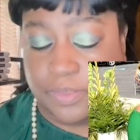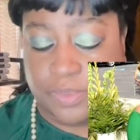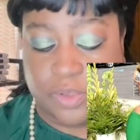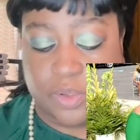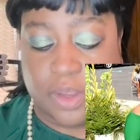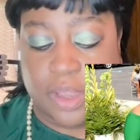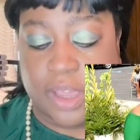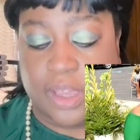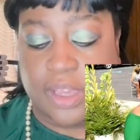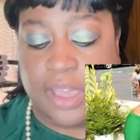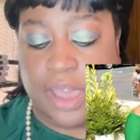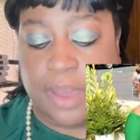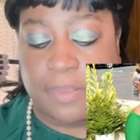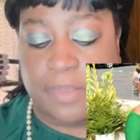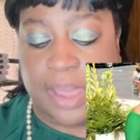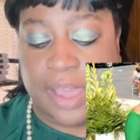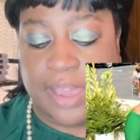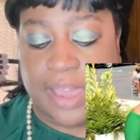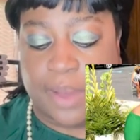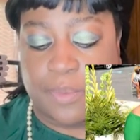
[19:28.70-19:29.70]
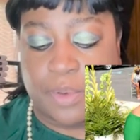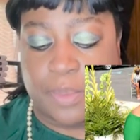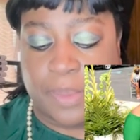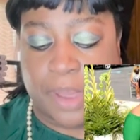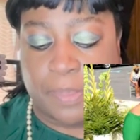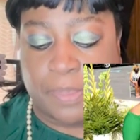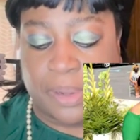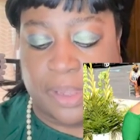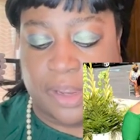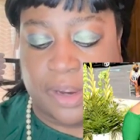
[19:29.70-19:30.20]
so I got with
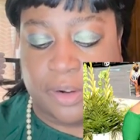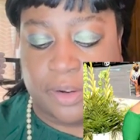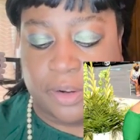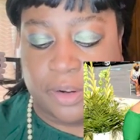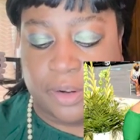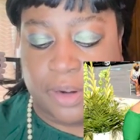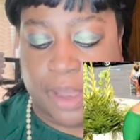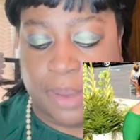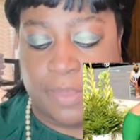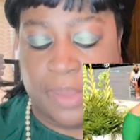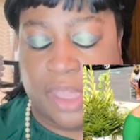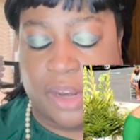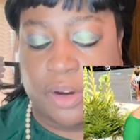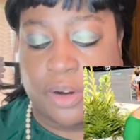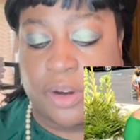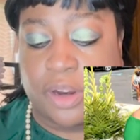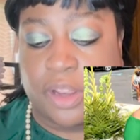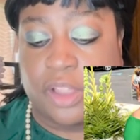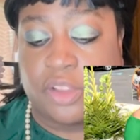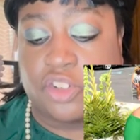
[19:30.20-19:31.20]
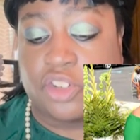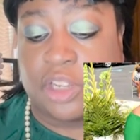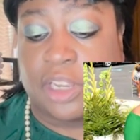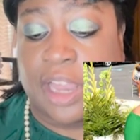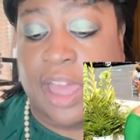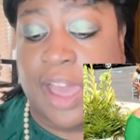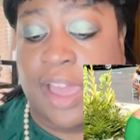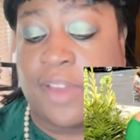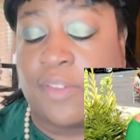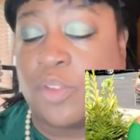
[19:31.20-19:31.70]
my planner. I met her in
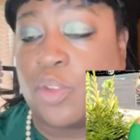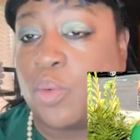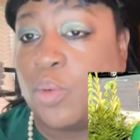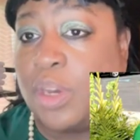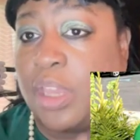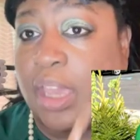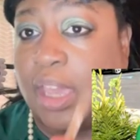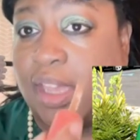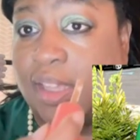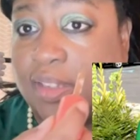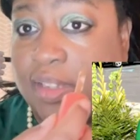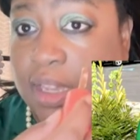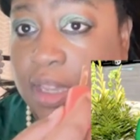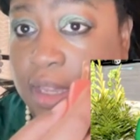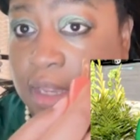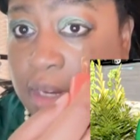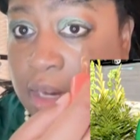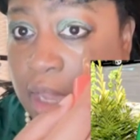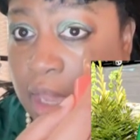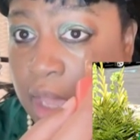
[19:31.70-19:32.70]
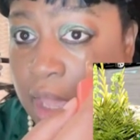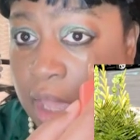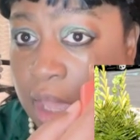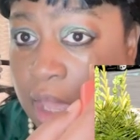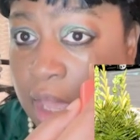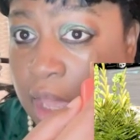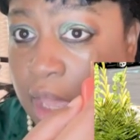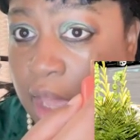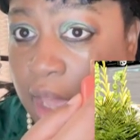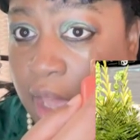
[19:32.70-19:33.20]
July of 2018.
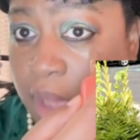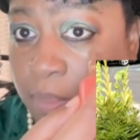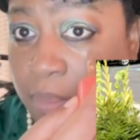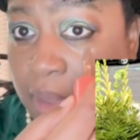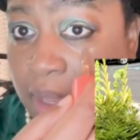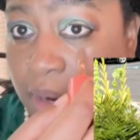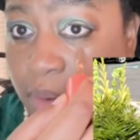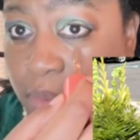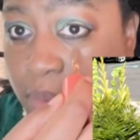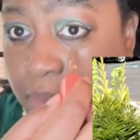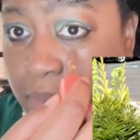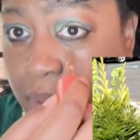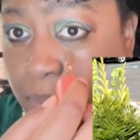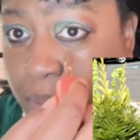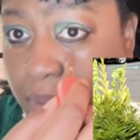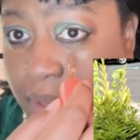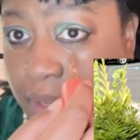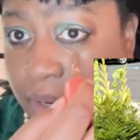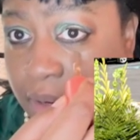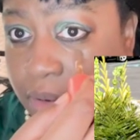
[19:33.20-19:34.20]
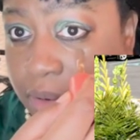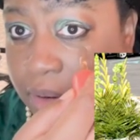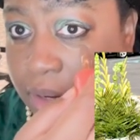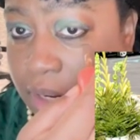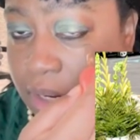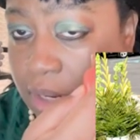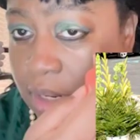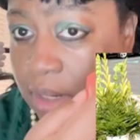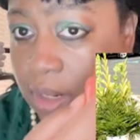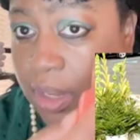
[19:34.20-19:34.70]
I met up with my planner
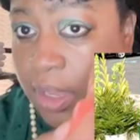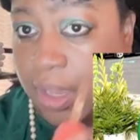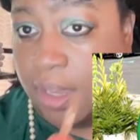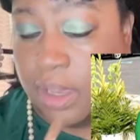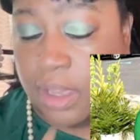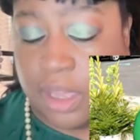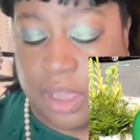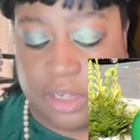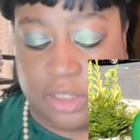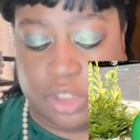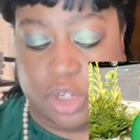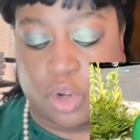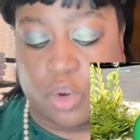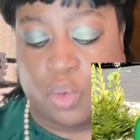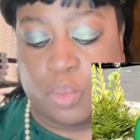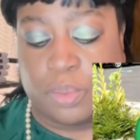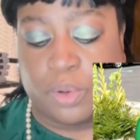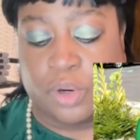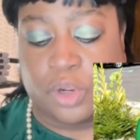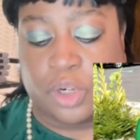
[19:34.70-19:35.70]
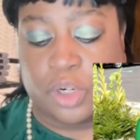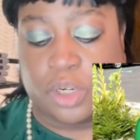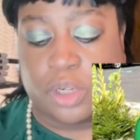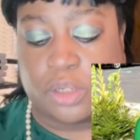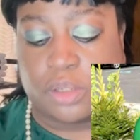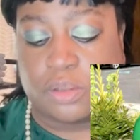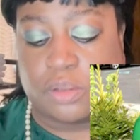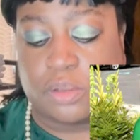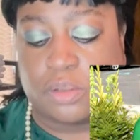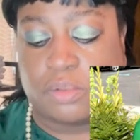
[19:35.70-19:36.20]
in like October,
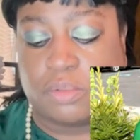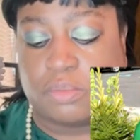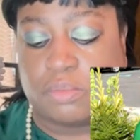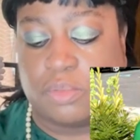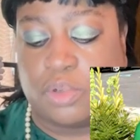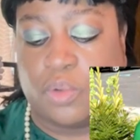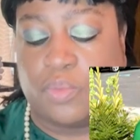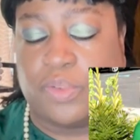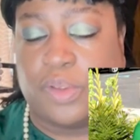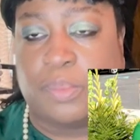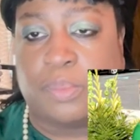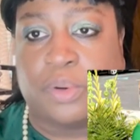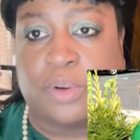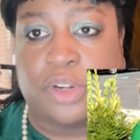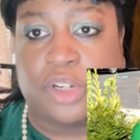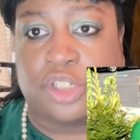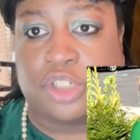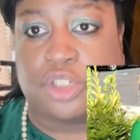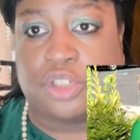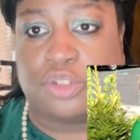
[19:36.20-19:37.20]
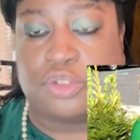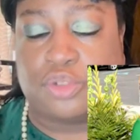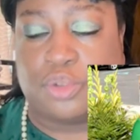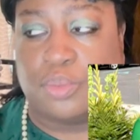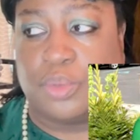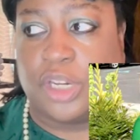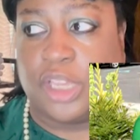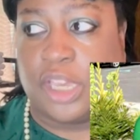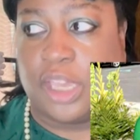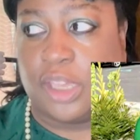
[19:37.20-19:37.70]
November-ish,
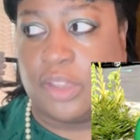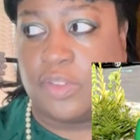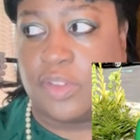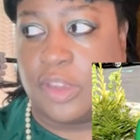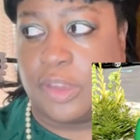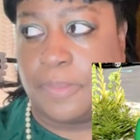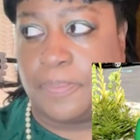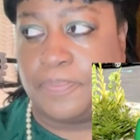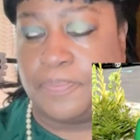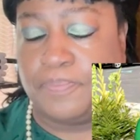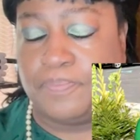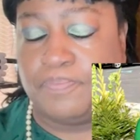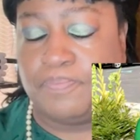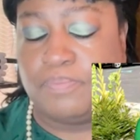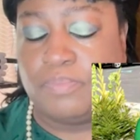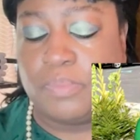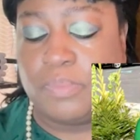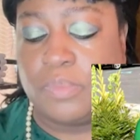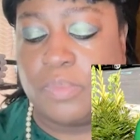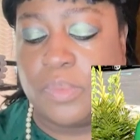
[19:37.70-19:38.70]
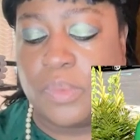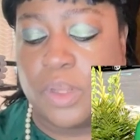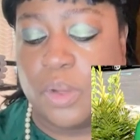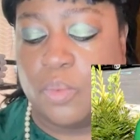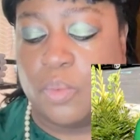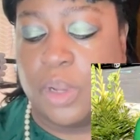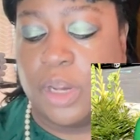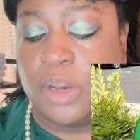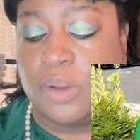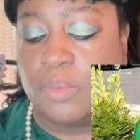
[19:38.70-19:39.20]
2018.
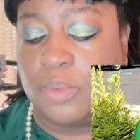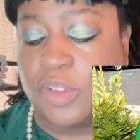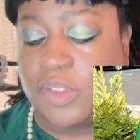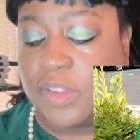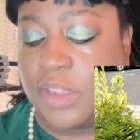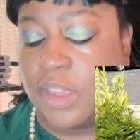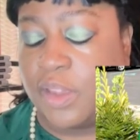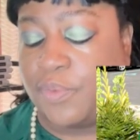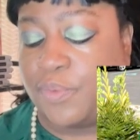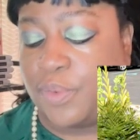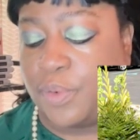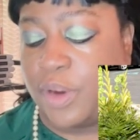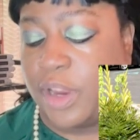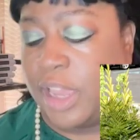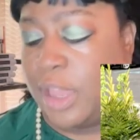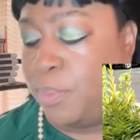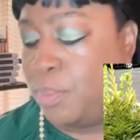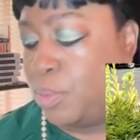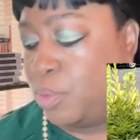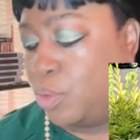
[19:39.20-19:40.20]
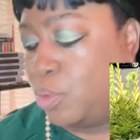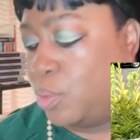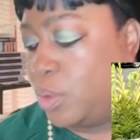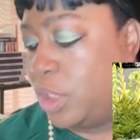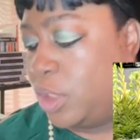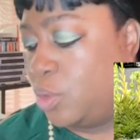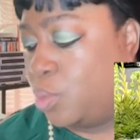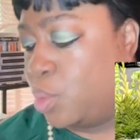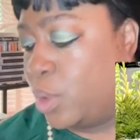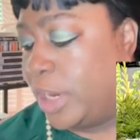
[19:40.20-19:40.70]
Wedding was set for April
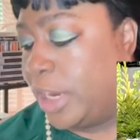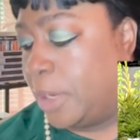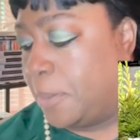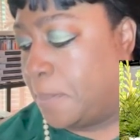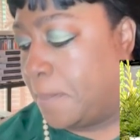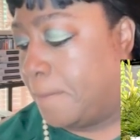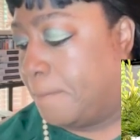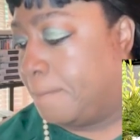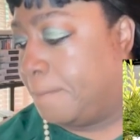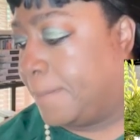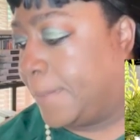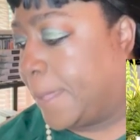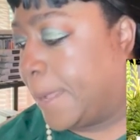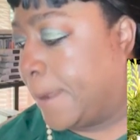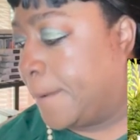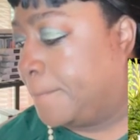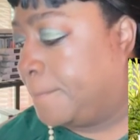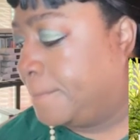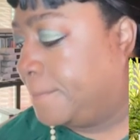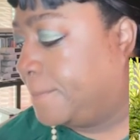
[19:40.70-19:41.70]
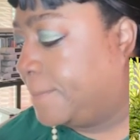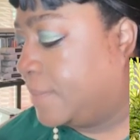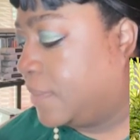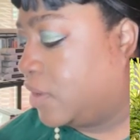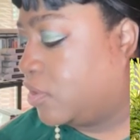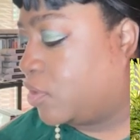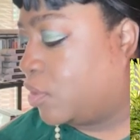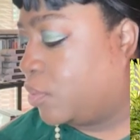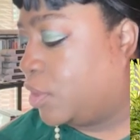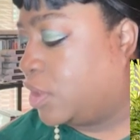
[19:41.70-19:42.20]
2020. Okay.
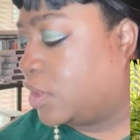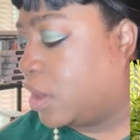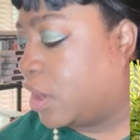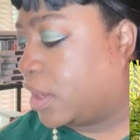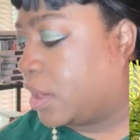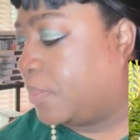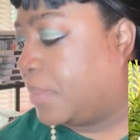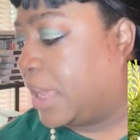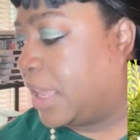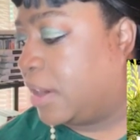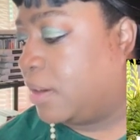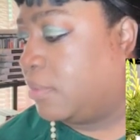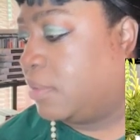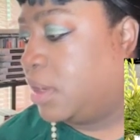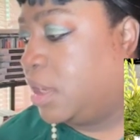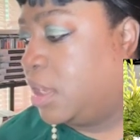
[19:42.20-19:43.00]
So we're talking about